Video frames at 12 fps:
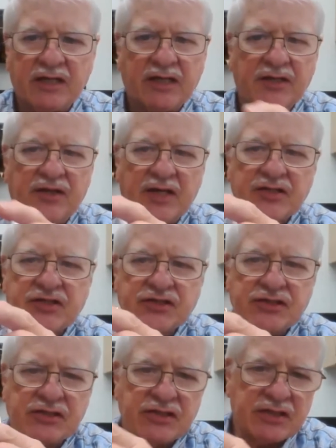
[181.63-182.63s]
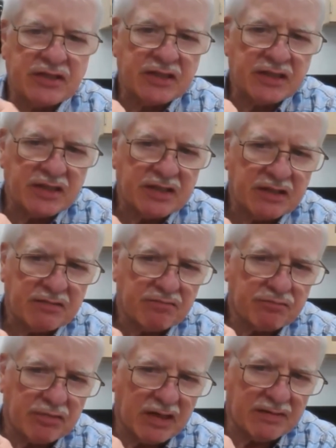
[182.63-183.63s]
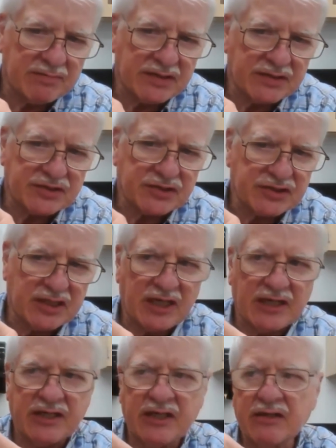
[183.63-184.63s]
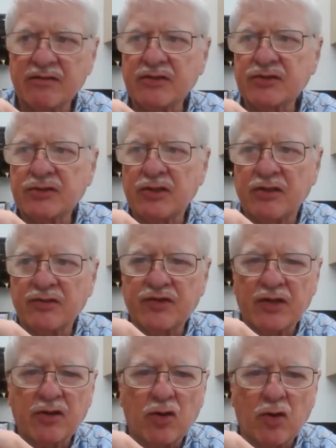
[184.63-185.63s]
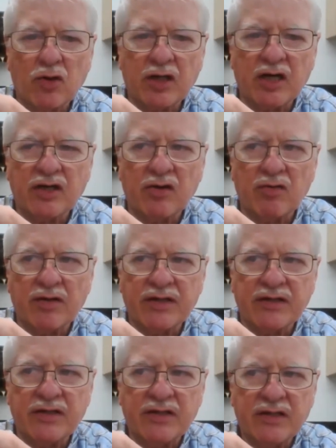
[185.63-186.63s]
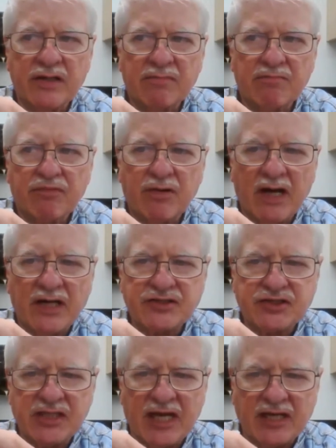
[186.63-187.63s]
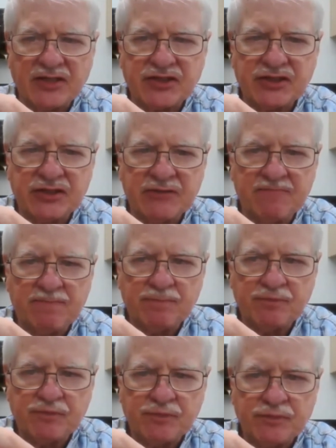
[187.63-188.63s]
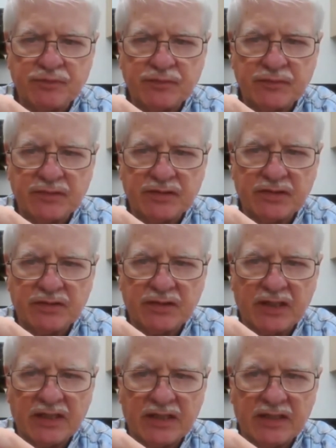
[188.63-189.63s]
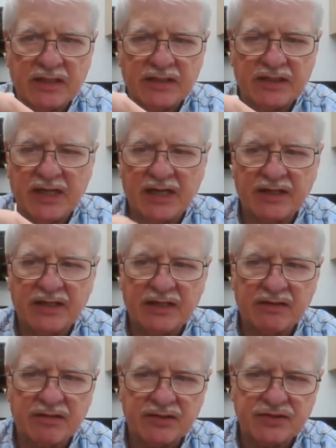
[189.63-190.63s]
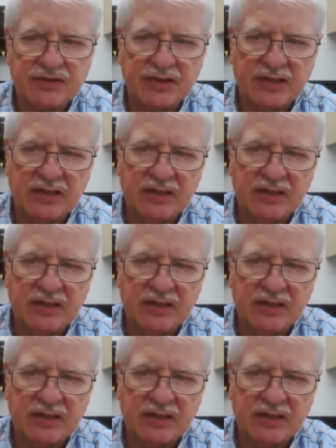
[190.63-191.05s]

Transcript: this prominence down here is called the coronoid process. Okay, down here is the